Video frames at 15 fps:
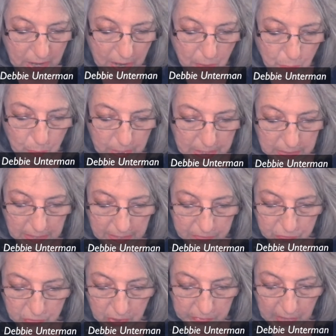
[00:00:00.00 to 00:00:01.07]
When I
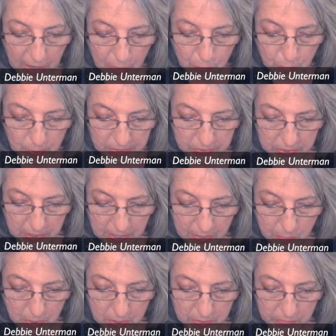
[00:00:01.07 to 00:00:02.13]
realized just how rigid
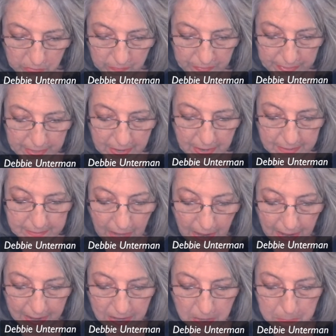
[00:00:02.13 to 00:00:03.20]
I was, a
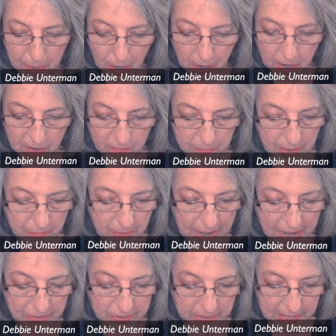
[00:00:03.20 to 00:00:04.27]
tiny part of my
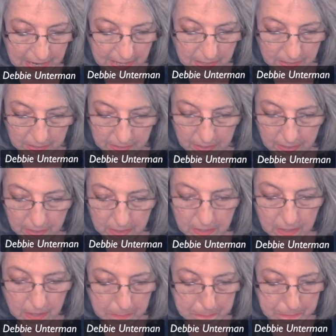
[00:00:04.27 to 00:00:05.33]
rationality
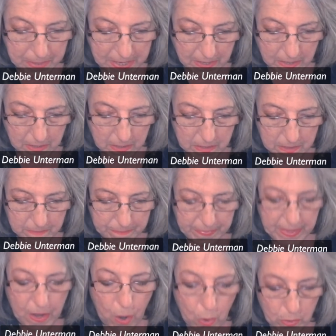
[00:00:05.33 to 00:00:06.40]
appeared.
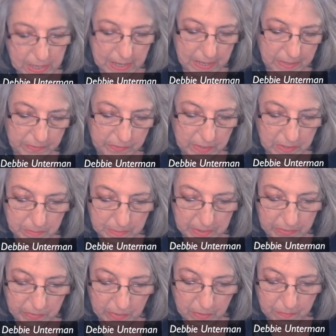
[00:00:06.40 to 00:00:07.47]
Okay, I said to
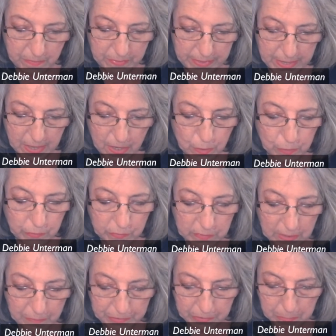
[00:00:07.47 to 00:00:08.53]
myself, you're
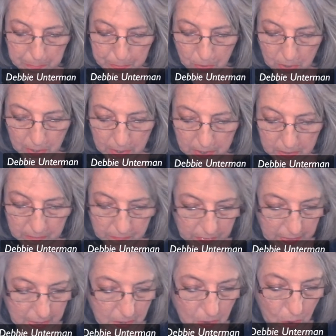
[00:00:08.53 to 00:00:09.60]
stiff as a board.
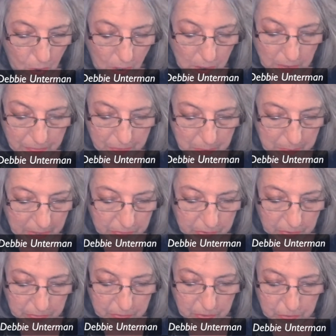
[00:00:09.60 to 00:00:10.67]
All of your
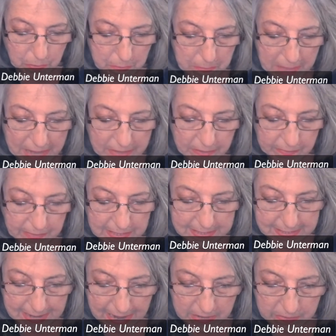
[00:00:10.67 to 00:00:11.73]
muscles are
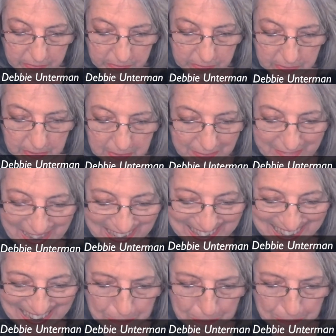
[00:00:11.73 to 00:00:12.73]
tremendously tensed, and that